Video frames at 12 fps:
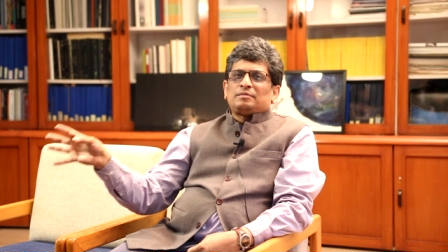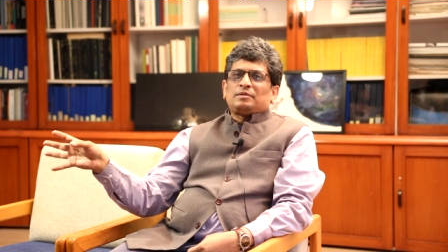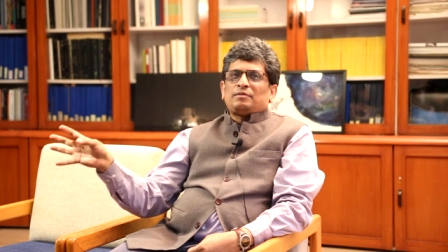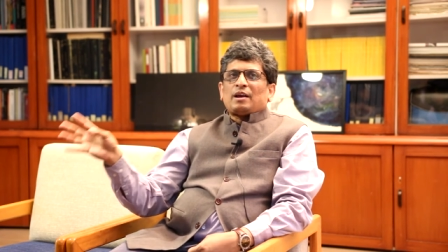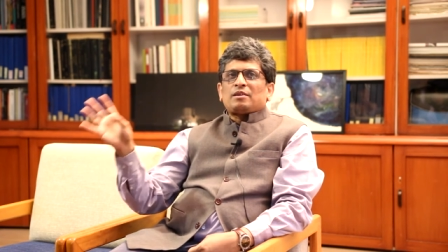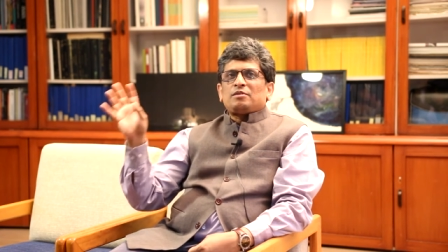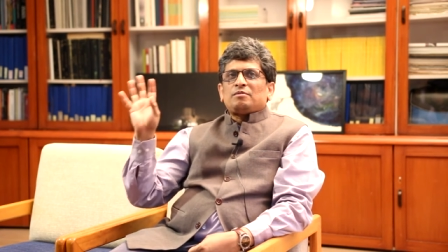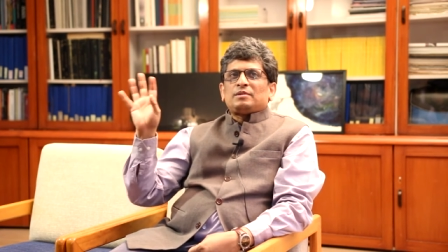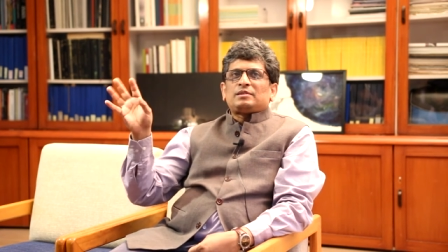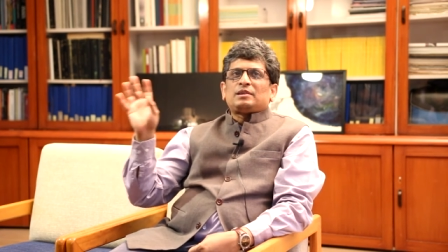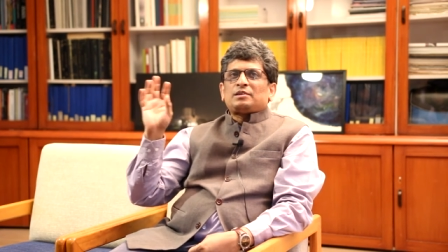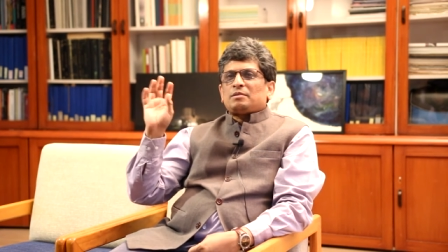the vacuum,
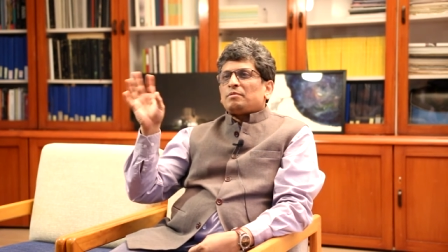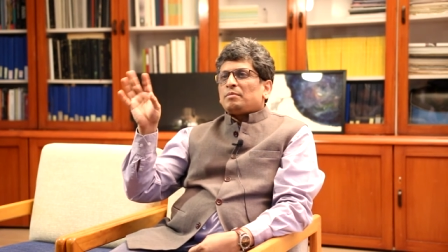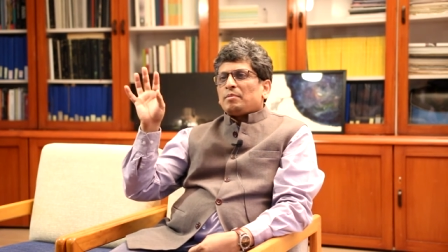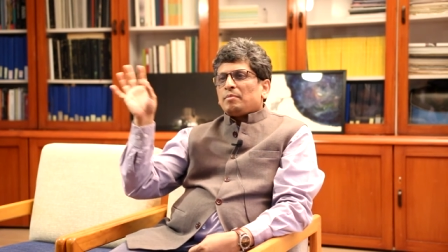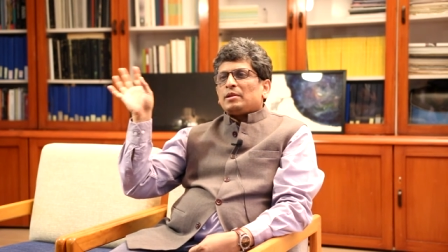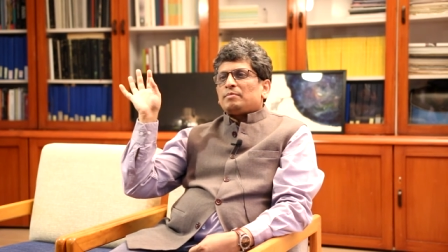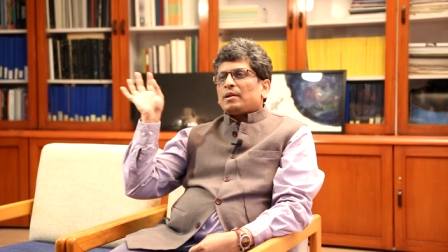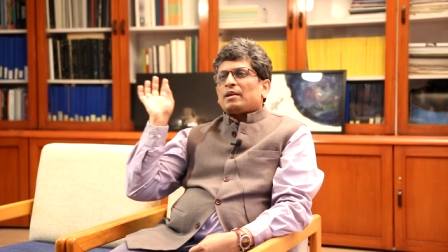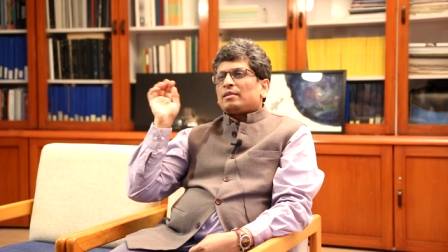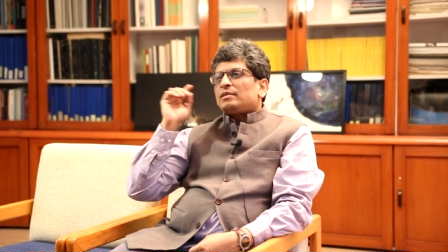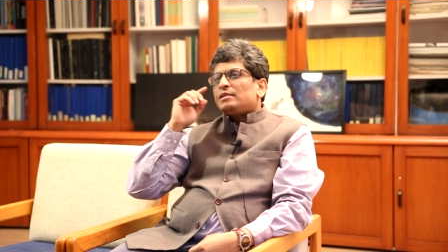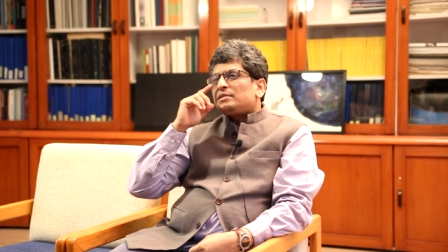et cetera, will be built by
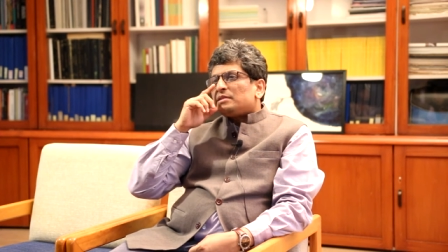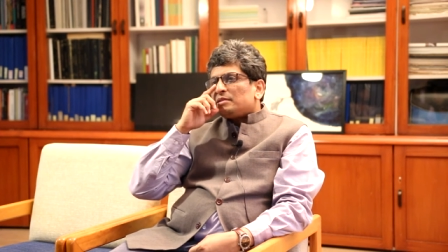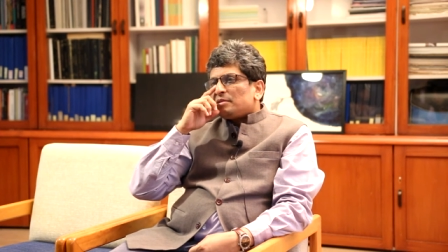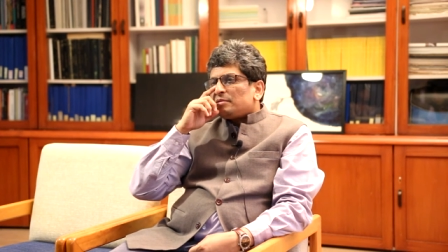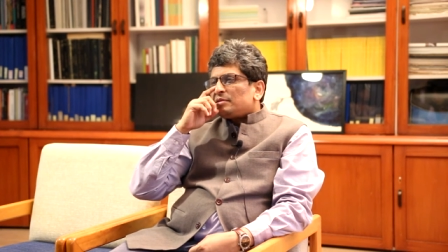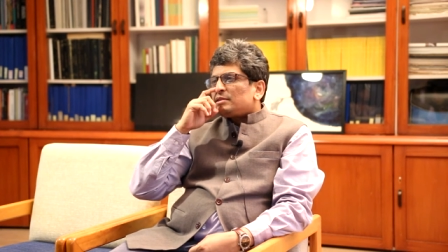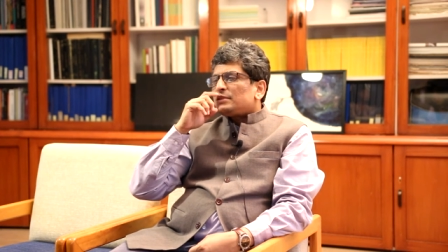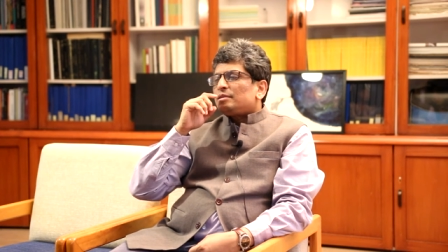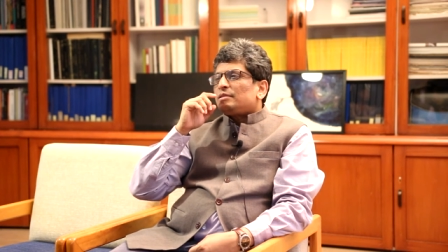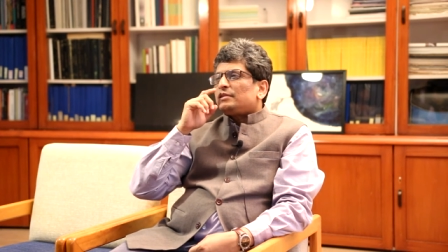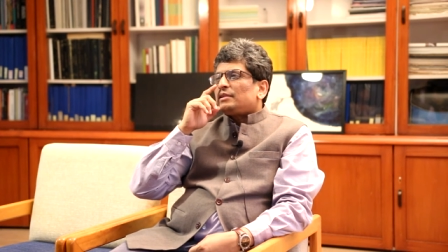other institutes.